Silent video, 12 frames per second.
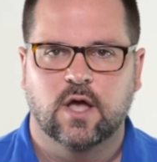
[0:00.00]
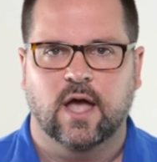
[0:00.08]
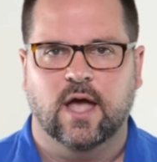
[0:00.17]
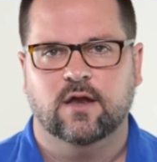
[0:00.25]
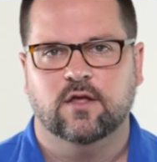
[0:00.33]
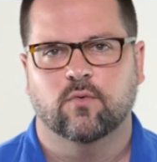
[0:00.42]

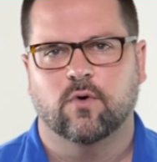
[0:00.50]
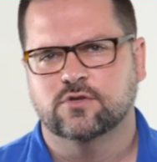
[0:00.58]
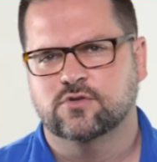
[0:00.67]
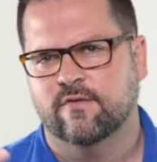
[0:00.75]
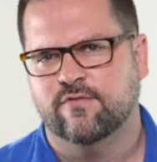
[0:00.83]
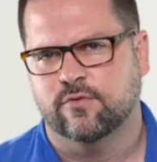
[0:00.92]
and you
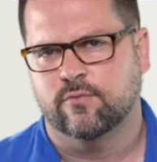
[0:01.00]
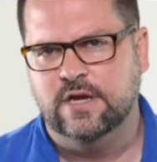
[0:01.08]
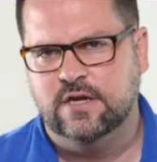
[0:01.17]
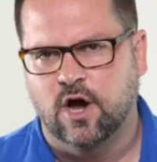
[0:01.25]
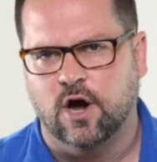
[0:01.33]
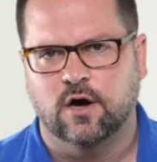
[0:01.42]
also have 3
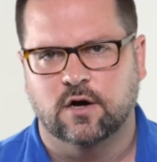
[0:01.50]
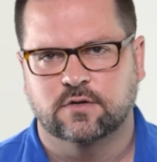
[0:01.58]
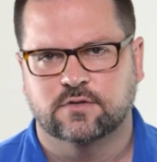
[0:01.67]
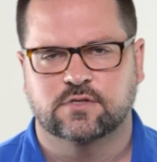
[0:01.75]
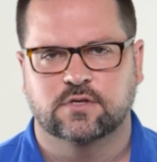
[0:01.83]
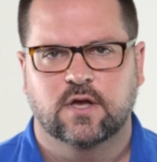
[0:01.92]

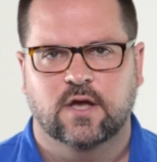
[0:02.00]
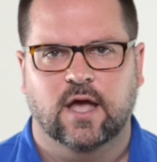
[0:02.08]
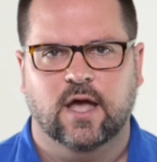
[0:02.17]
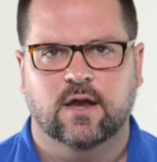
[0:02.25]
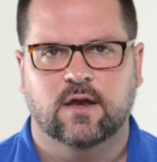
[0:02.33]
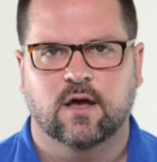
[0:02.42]
dogs
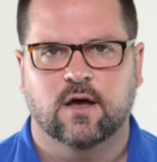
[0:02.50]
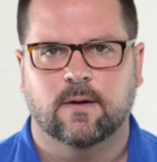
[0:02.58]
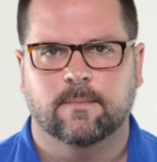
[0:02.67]
and